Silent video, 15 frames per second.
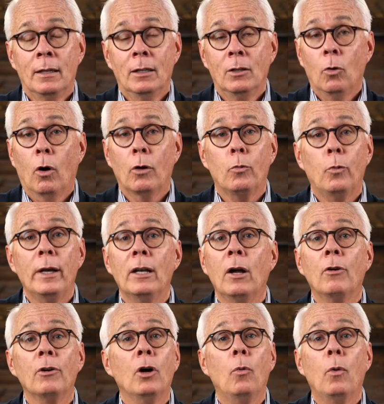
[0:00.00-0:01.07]
"Lord, we
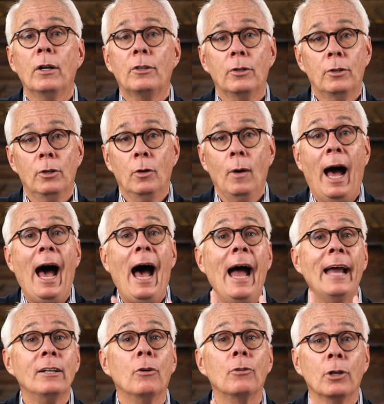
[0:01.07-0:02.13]
don't know what to do.
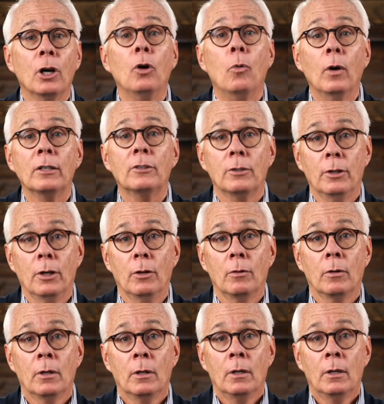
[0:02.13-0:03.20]
I don't know what to do,
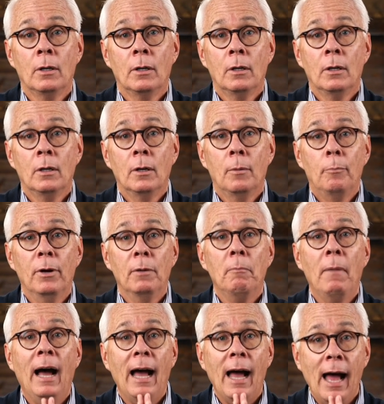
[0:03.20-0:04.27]
but
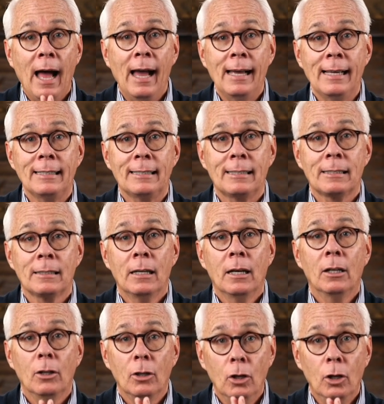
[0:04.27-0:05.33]
my eyes
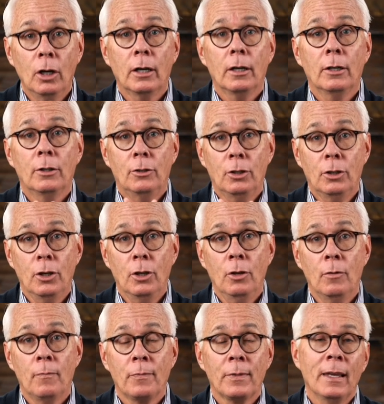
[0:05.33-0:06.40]
look to
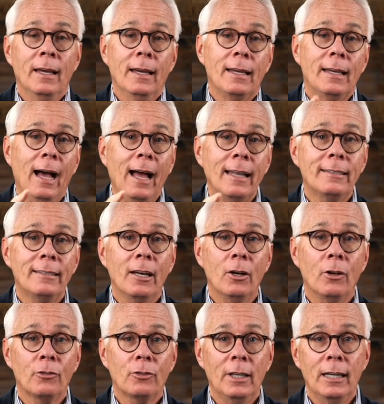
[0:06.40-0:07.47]
you." God
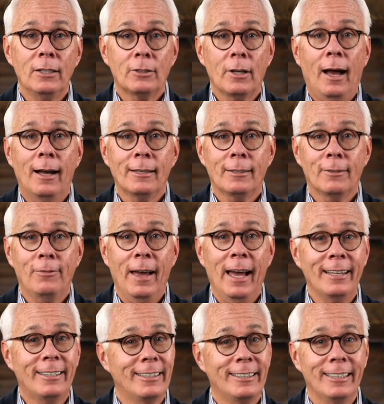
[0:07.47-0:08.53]
tells King
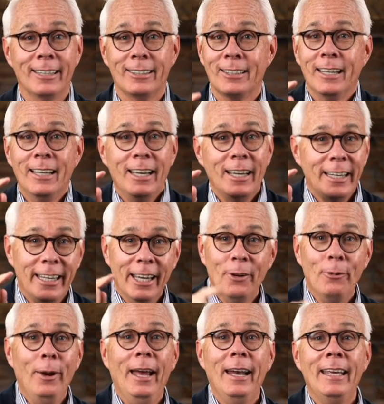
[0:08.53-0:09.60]
Jehoshaphat to just
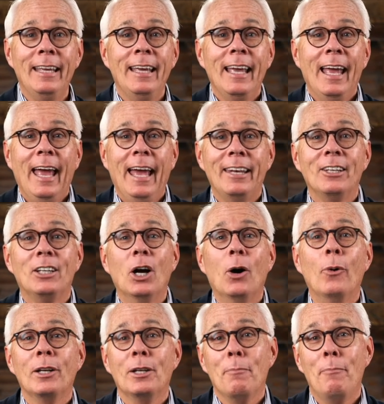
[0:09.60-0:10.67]
get ready and to
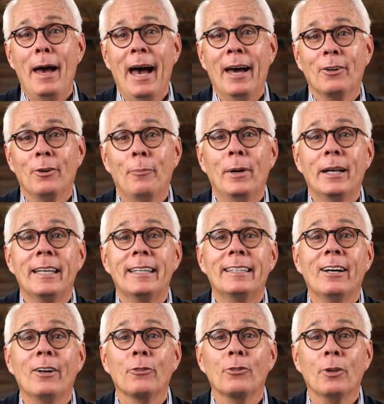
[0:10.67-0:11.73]
go into battle, but He
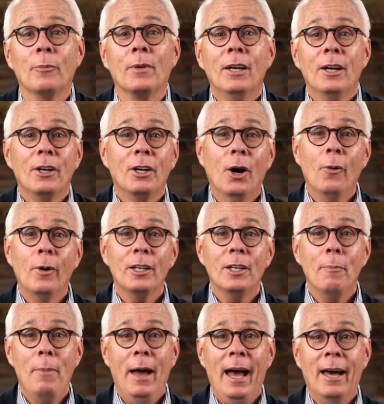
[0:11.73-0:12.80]
tells them, go
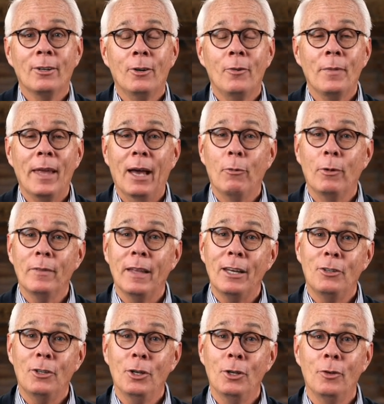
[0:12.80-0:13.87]
into battle, and when they
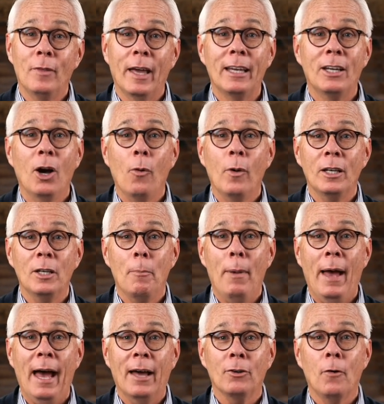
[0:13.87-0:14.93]
do, they go into
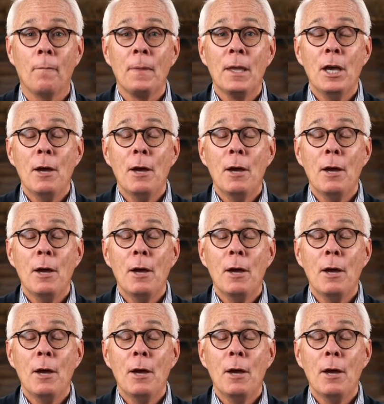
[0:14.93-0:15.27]
battle